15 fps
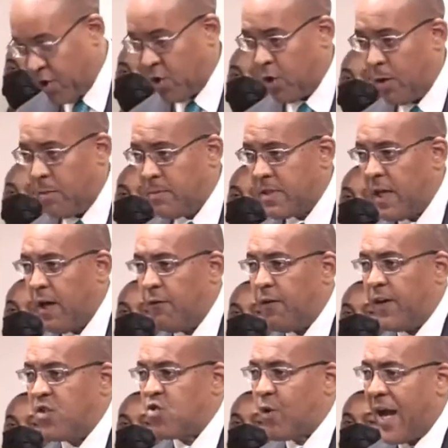terms of
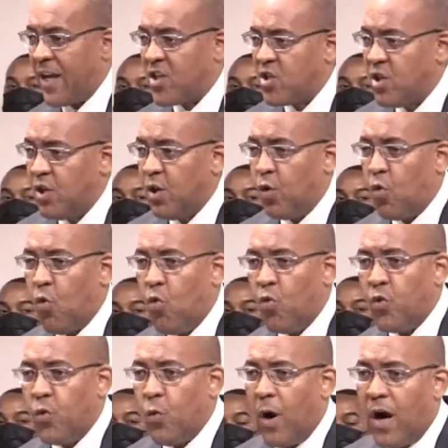attraction of who
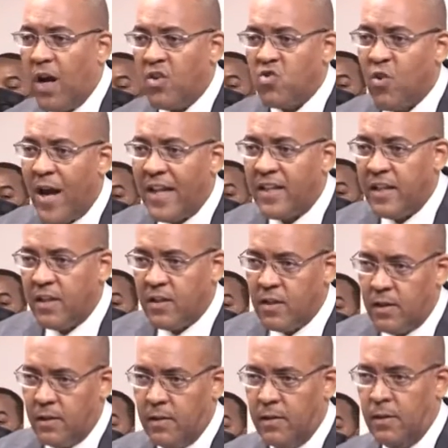you are attracted to.